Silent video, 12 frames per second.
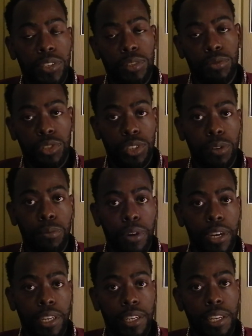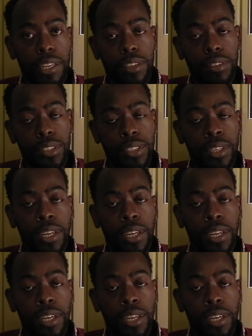You're still breaking the lease.